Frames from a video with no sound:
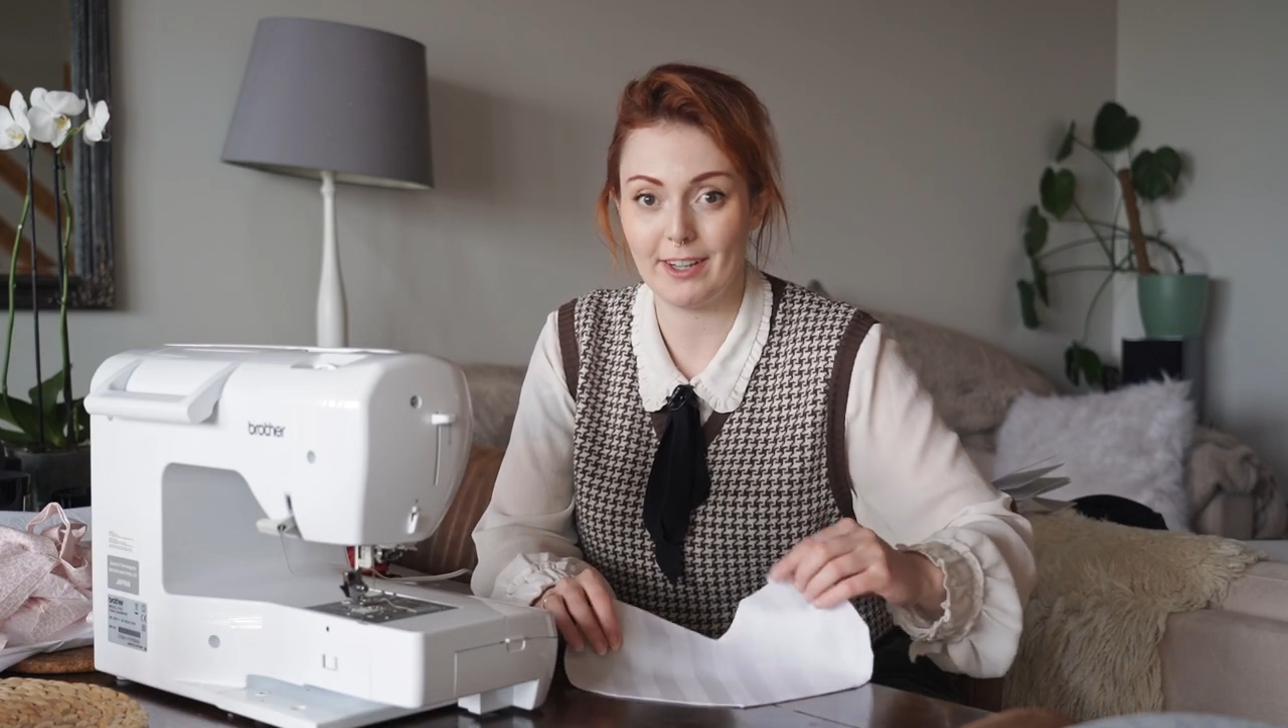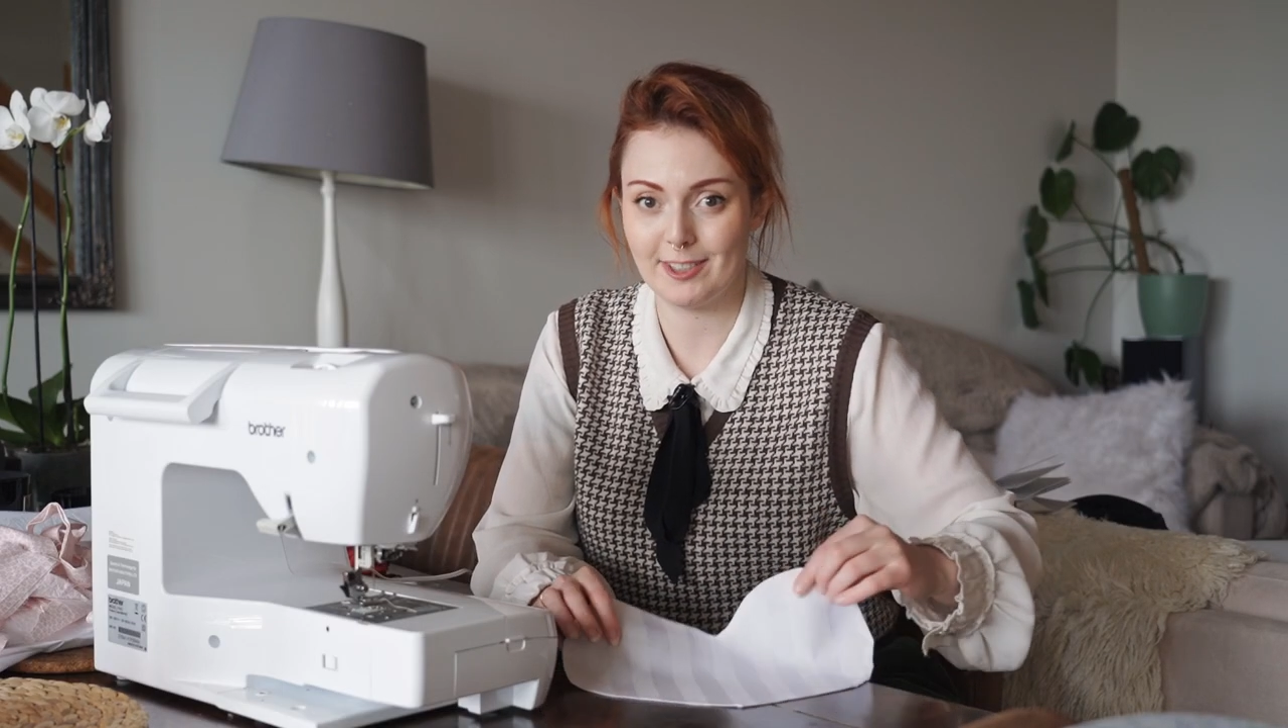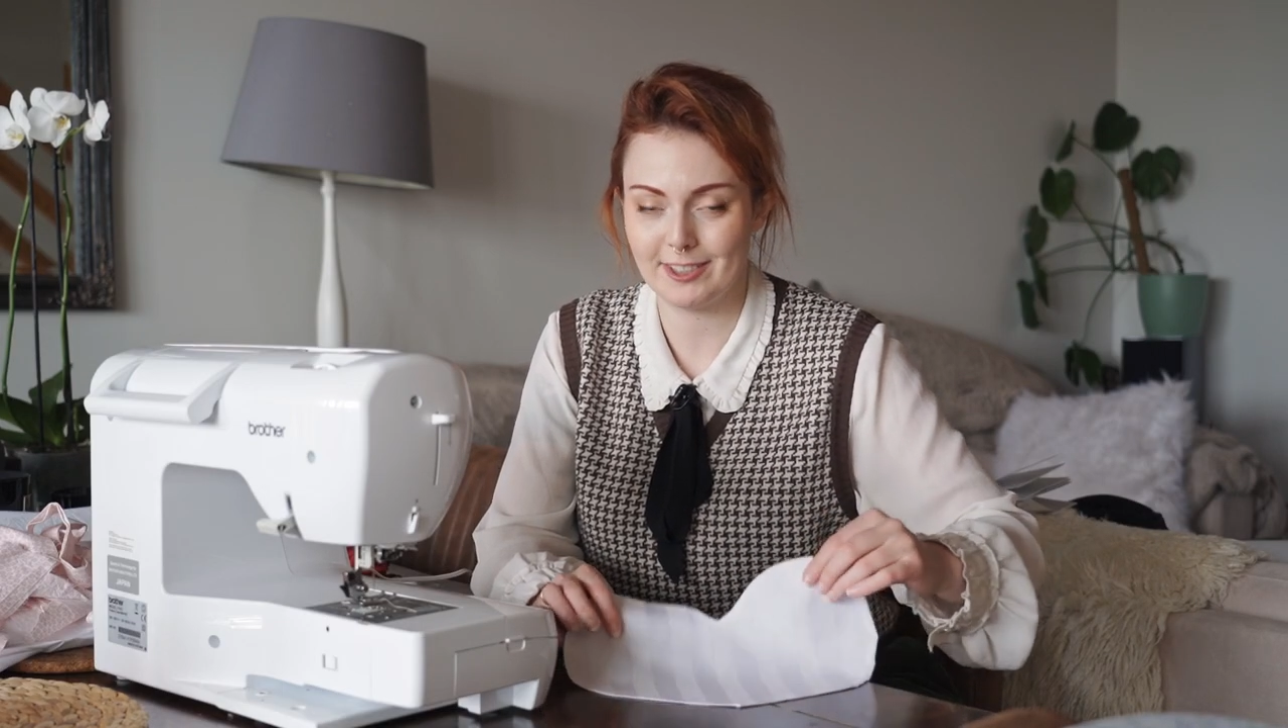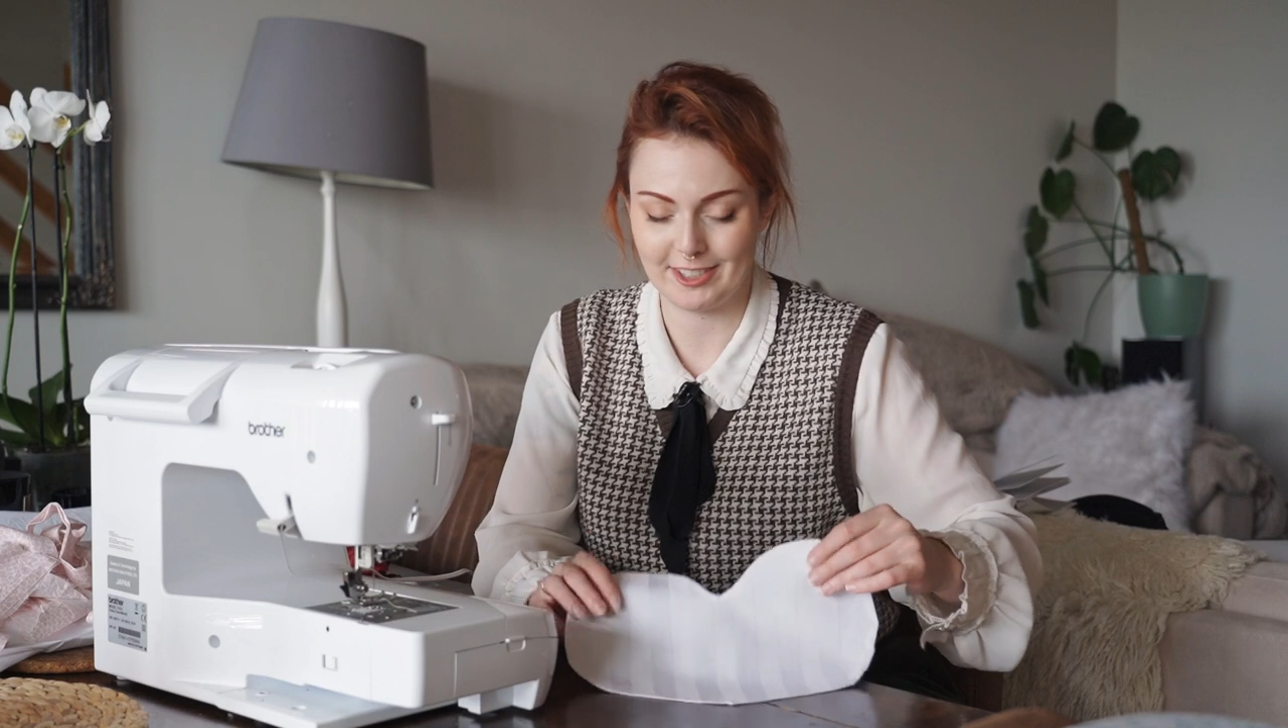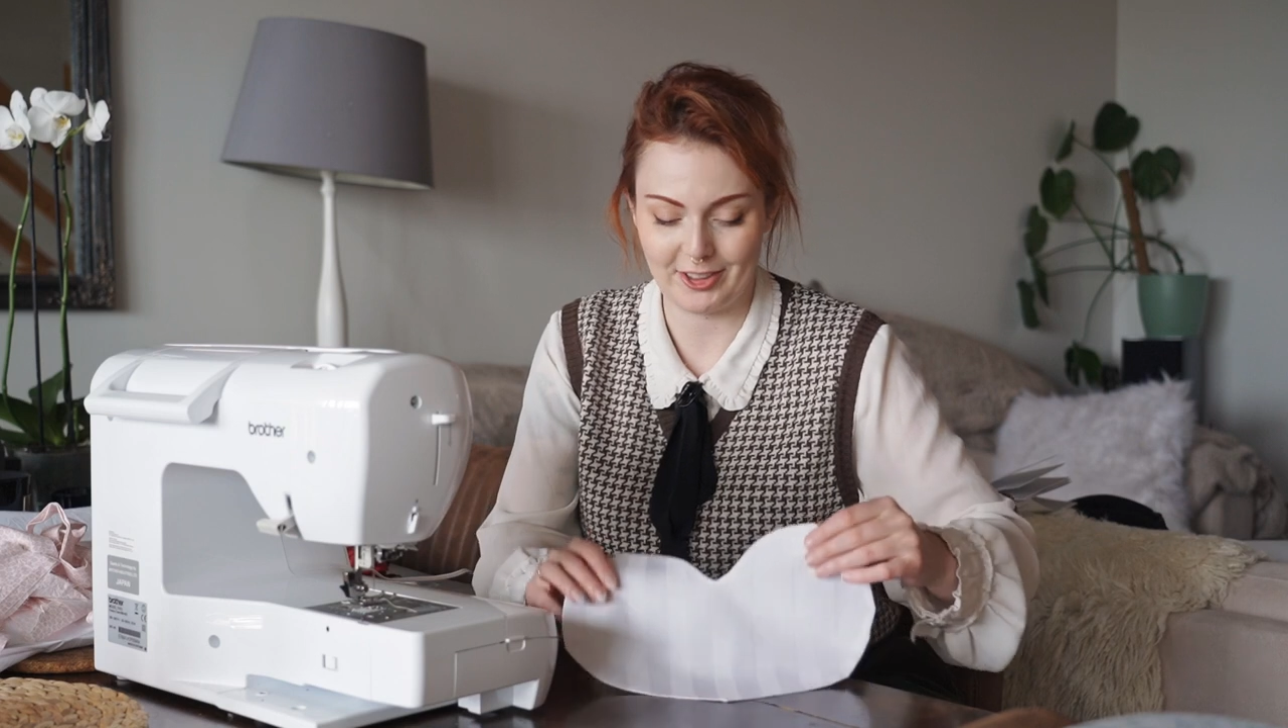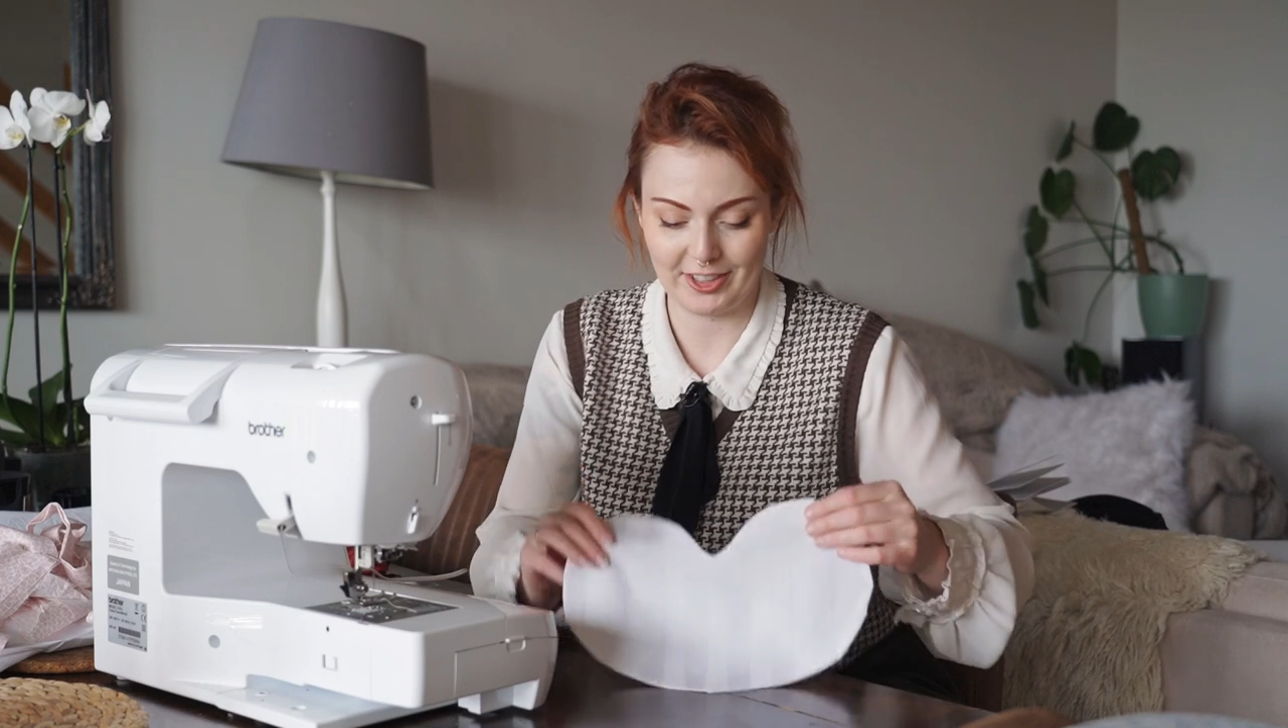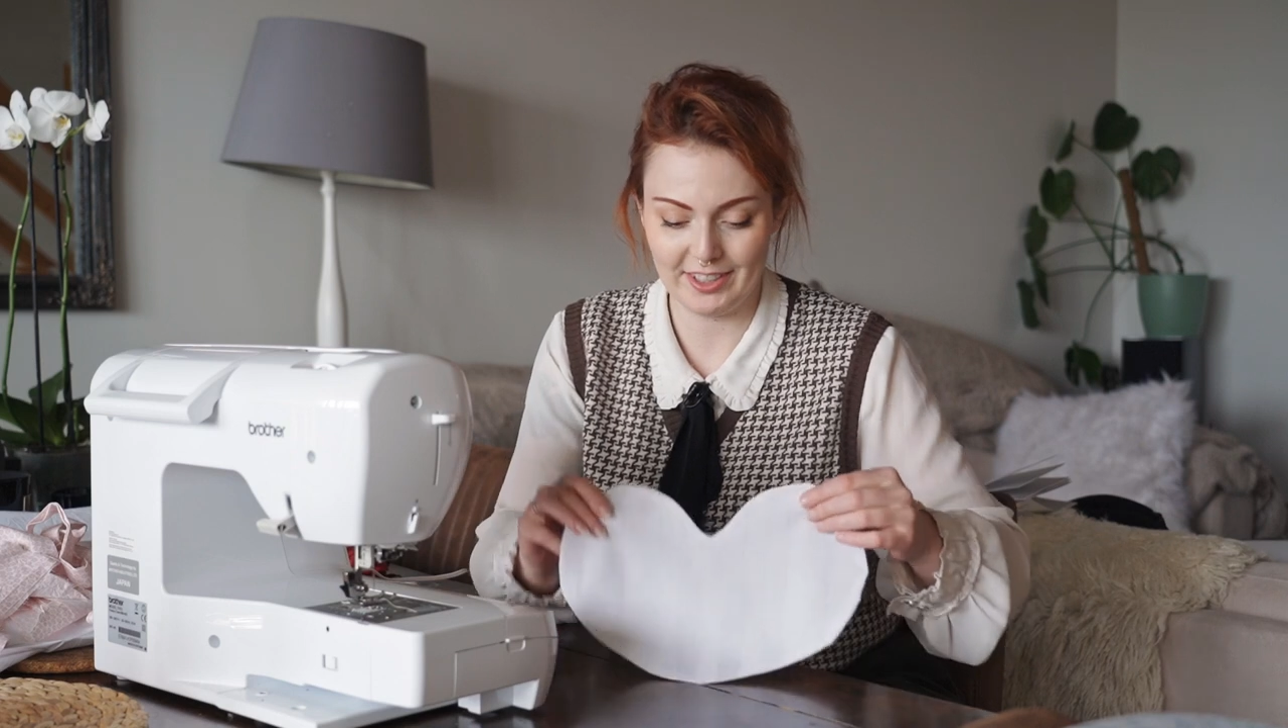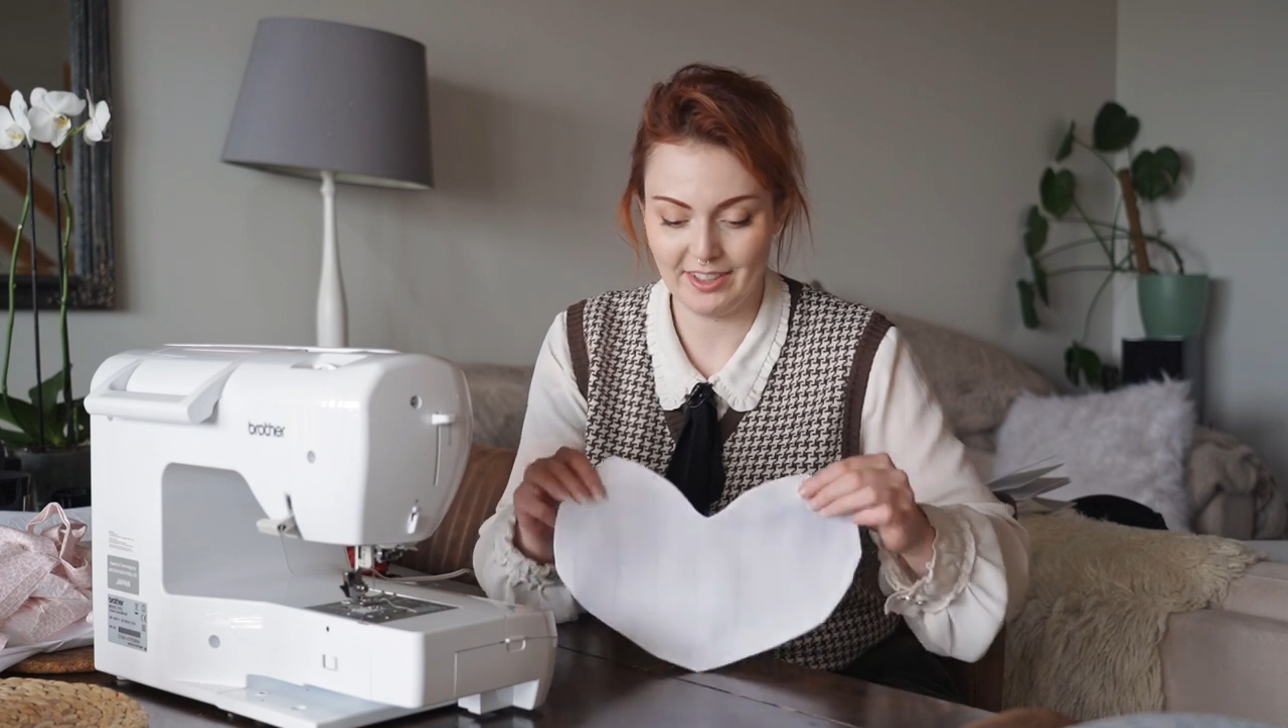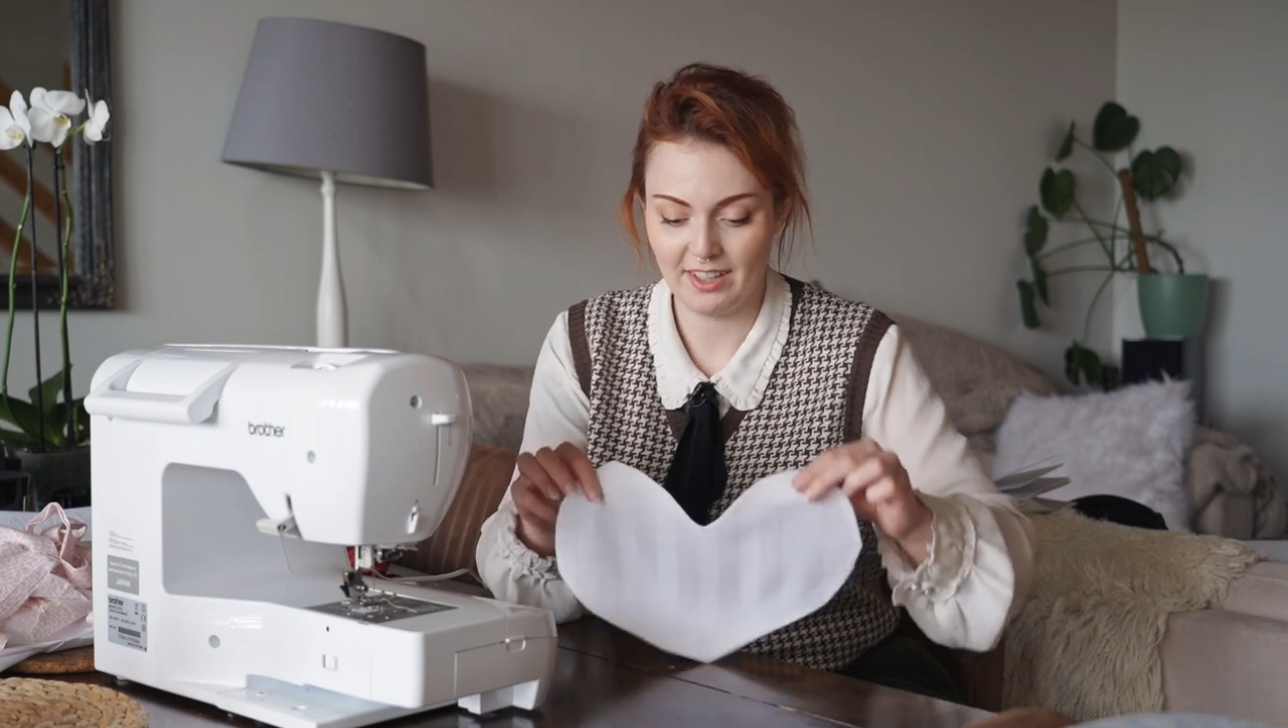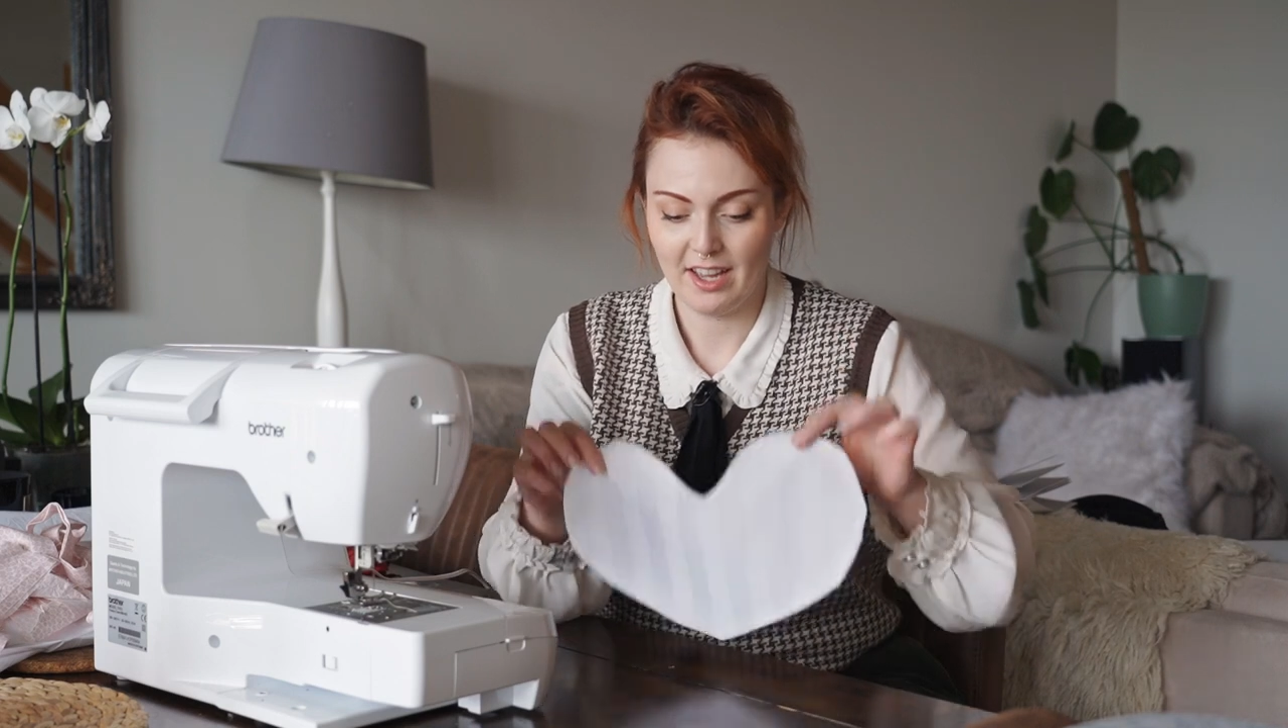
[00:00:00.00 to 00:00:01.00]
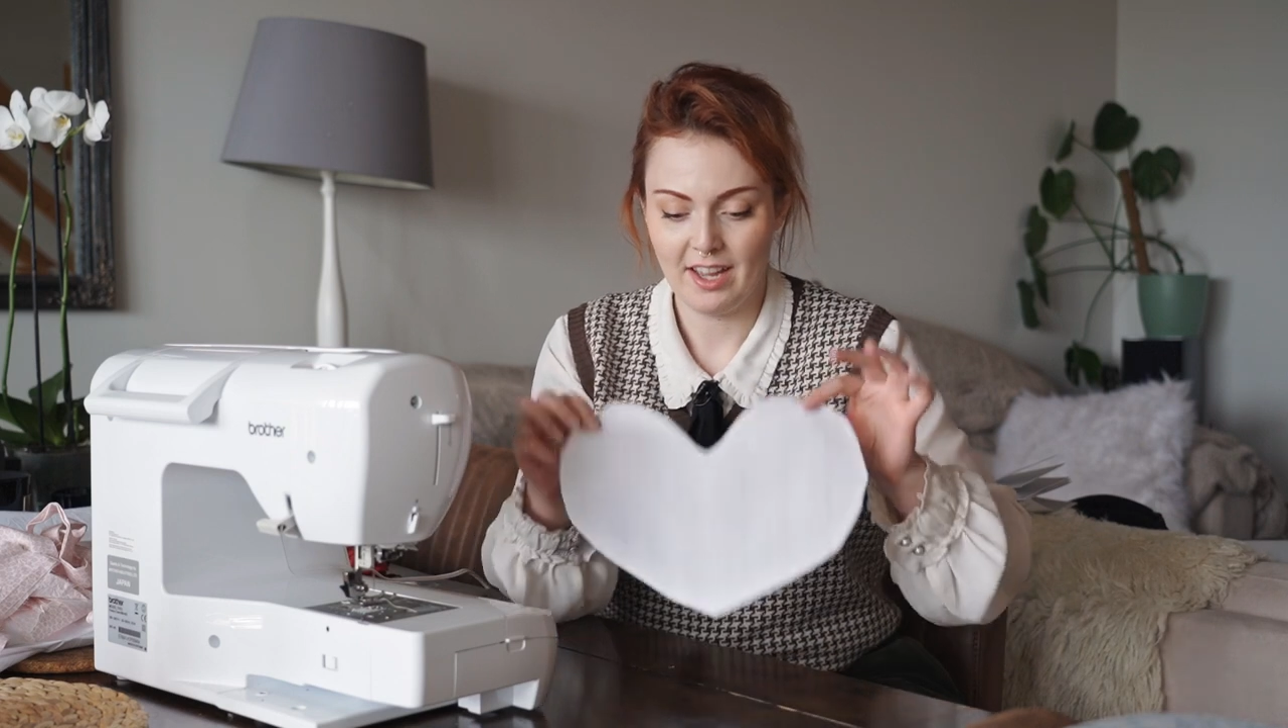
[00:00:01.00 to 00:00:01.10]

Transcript: I started.